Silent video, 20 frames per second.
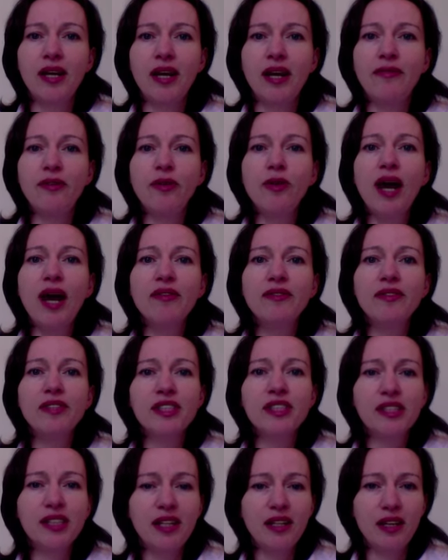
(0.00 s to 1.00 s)
if you haven't
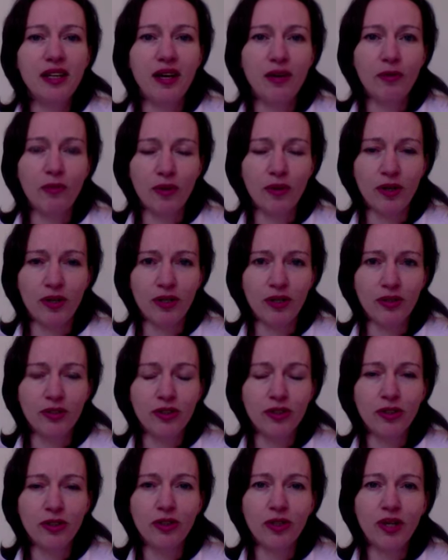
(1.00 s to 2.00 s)
seen that word or
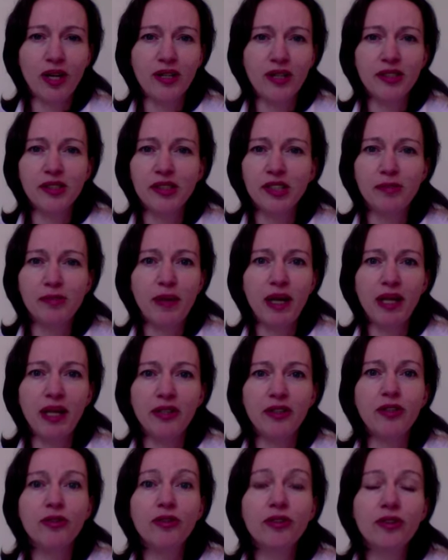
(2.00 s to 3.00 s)
don't know how to spell
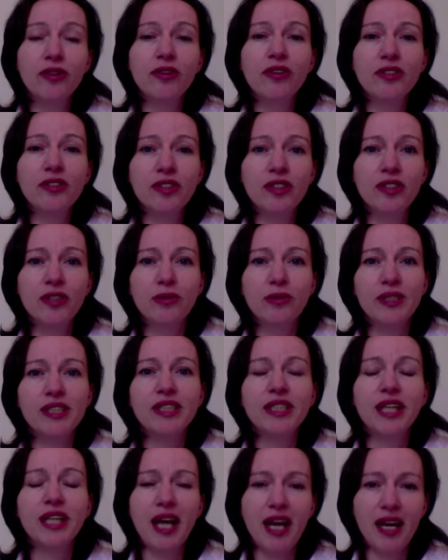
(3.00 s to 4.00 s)
it, you're not going to know
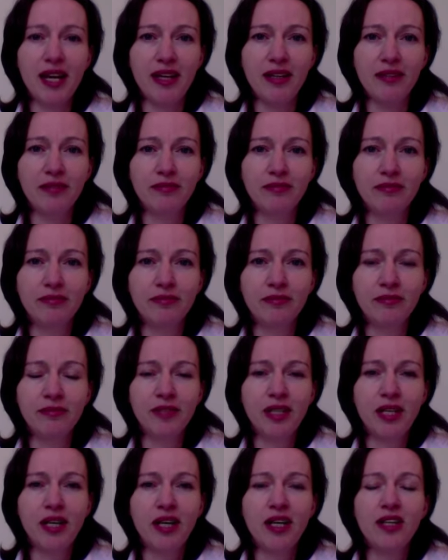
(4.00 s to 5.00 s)
it's an A.
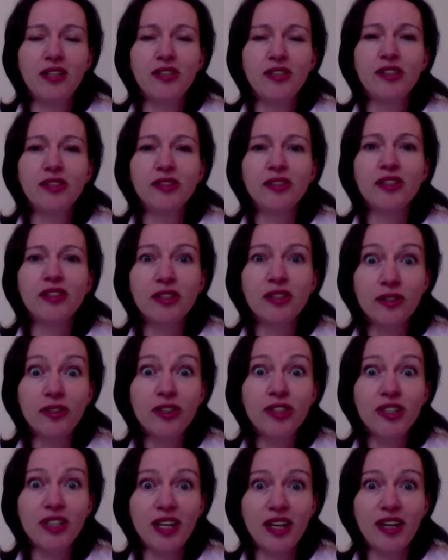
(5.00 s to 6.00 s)
So the
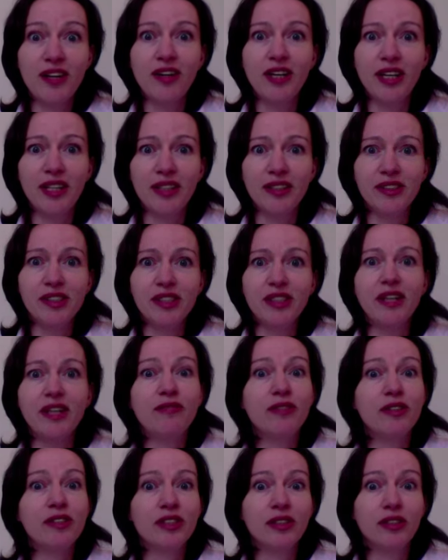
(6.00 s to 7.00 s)
solution here is,
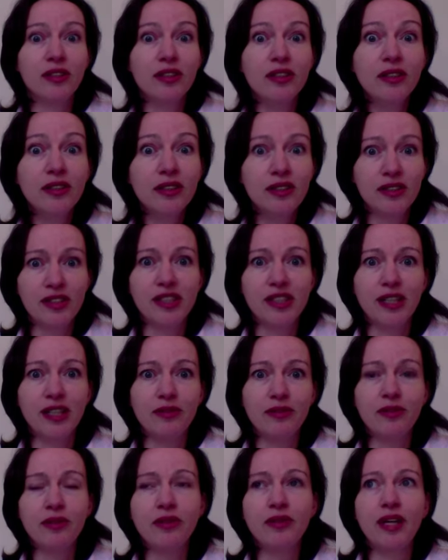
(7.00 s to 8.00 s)
if it's an
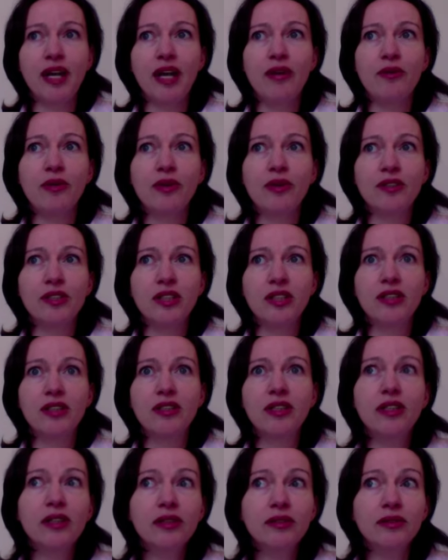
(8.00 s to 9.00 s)
sound,
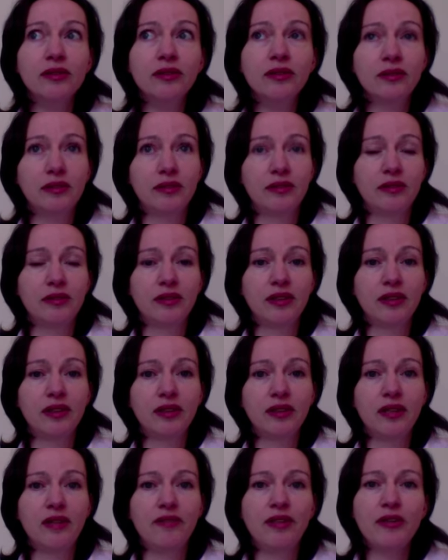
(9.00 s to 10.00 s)
aeronautical,
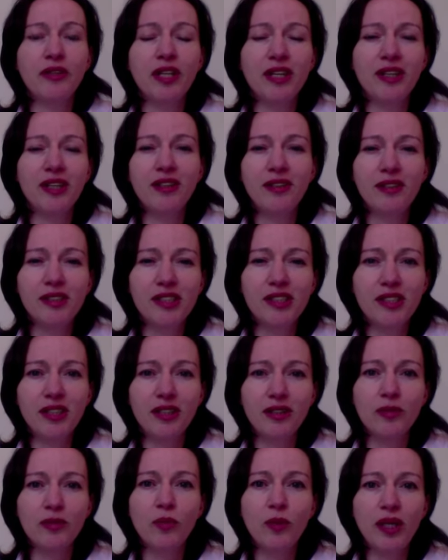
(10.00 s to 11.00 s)
a very
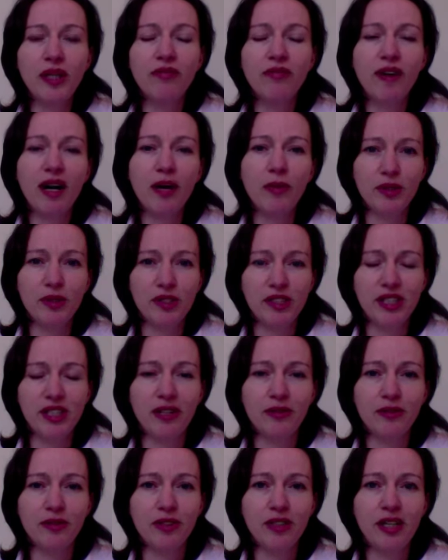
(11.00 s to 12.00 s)
indistinct, weak vowel
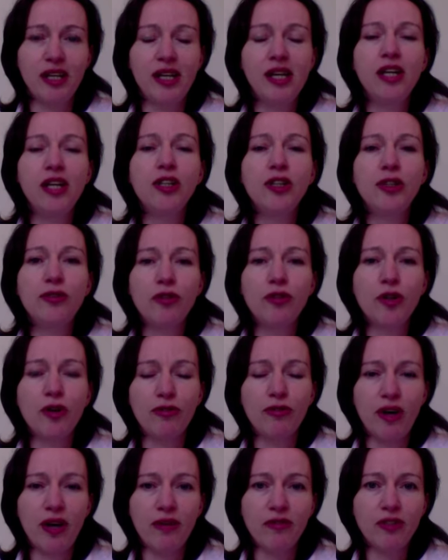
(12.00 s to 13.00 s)
sound, you've
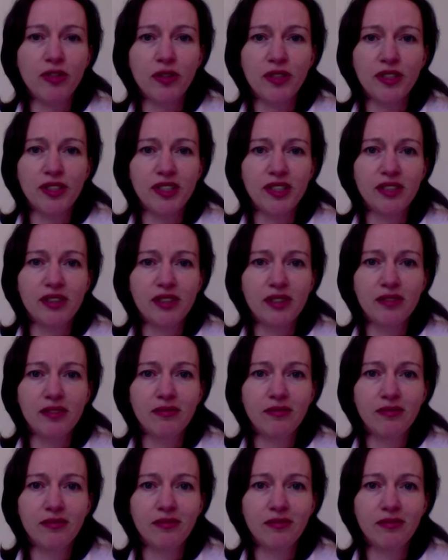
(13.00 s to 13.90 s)
got 5 choices.